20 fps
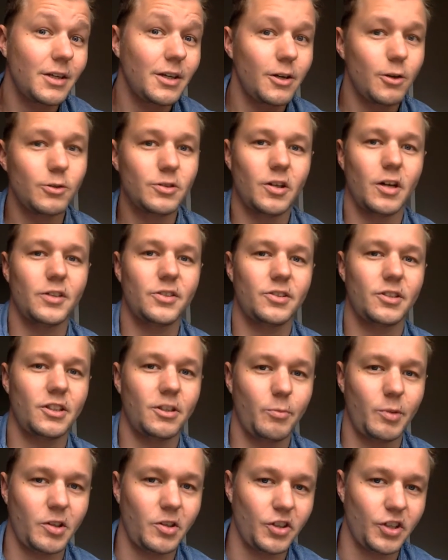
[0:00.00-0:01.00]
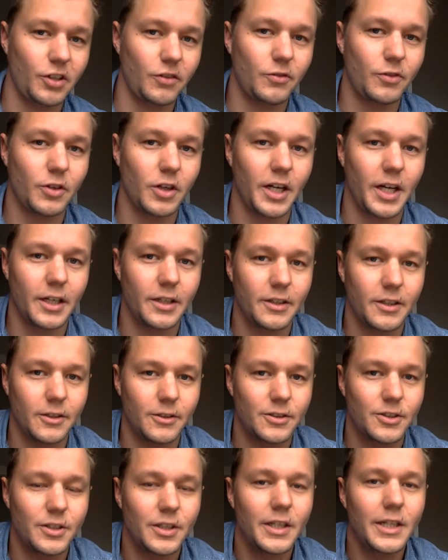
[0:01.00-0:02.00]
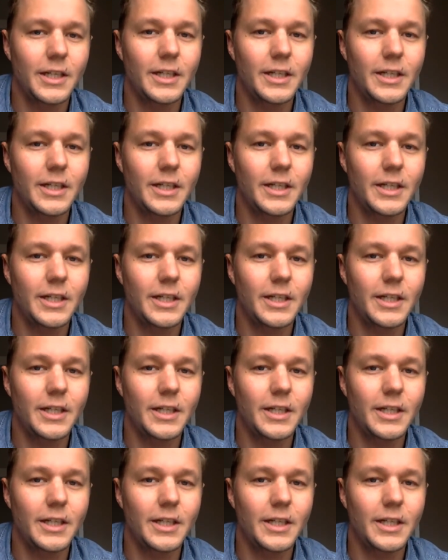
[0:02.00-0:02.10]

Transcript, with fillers: who's also going to be looking for a head coach.